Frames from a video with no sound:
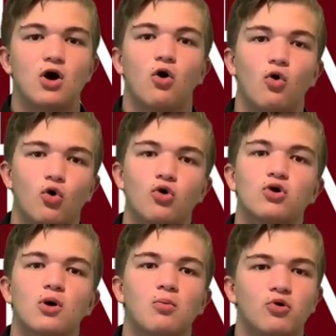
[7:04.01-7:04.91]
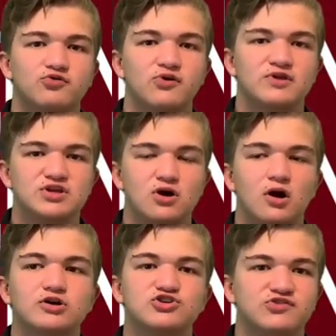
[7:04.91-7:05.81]
Or, more so than
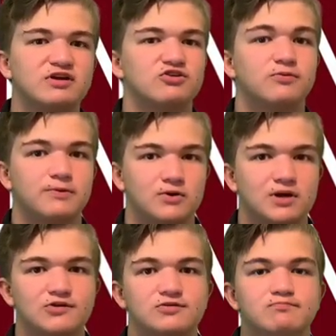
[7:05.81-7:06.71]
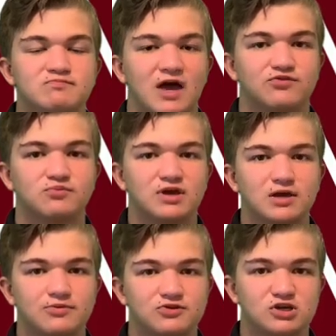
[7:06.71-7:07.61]
young, just inexperienced at some key
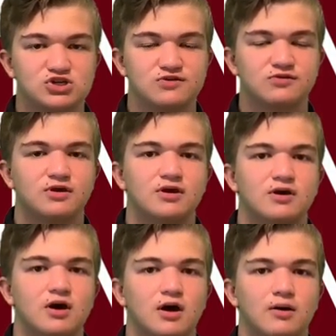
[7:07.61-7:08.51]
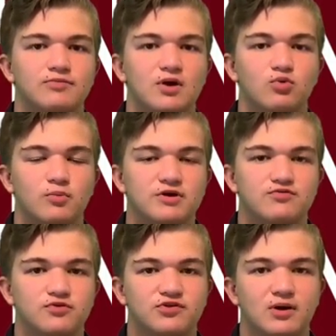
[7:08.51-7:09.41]
positions, they will be for
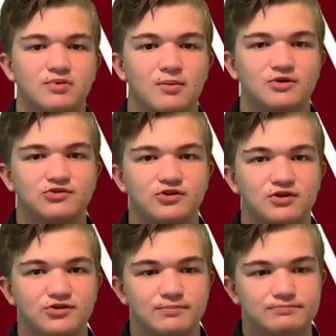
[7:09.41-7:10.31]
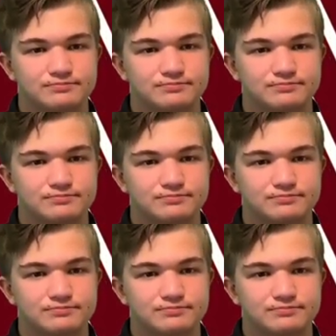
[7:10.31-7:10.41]
this upcoming season.